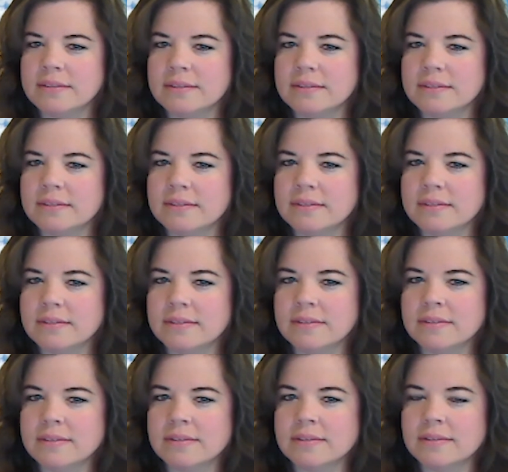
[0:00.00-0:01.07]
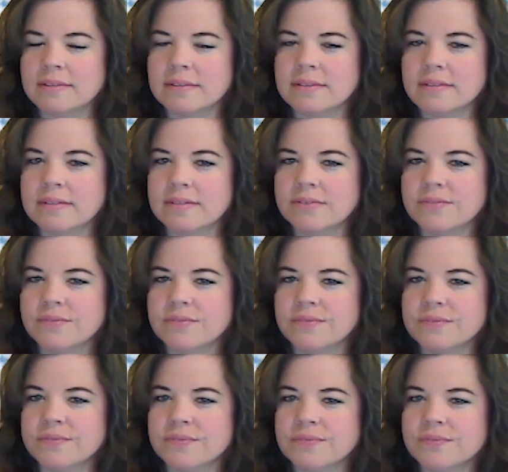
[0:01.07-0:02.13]

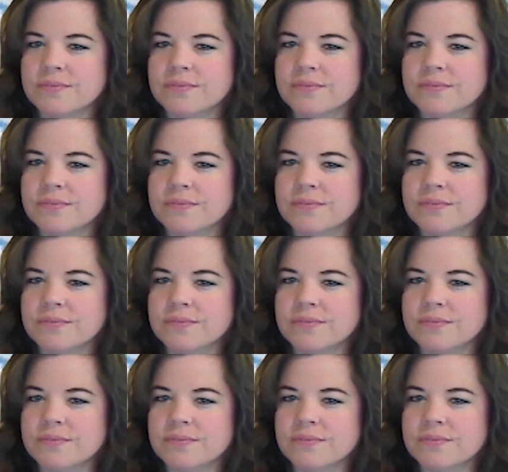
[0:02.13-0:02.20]
[no speech]